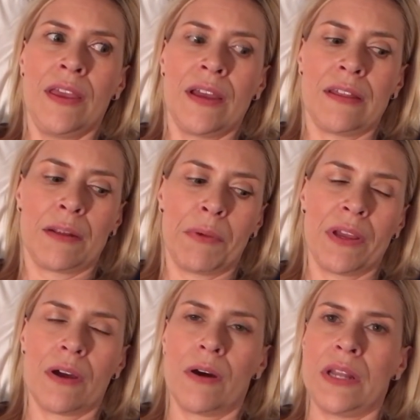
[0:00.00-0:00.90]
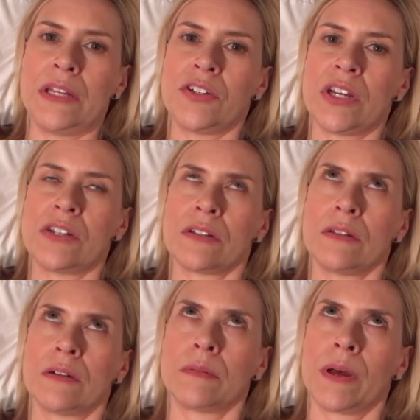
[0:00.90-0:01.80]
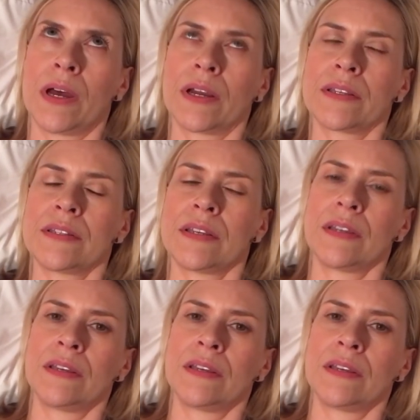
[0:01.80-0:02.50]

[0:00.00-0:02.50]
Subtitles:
and I'm like, oh, I need to change the litter box.